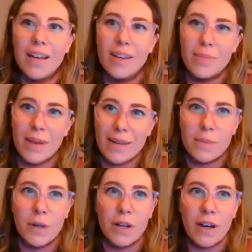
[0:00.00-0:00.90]
my name is
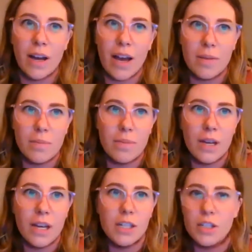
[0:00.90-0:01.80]
Moira. I'm a
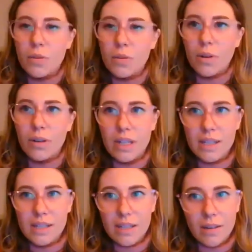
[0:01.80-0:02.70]
digital
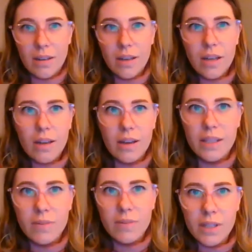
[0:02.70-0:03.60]
organiser at the
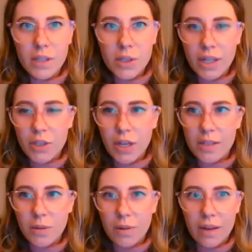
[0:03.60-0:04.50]
Victorian Trades Hall
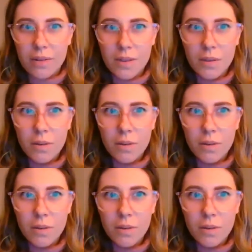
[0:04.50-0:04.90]
Council.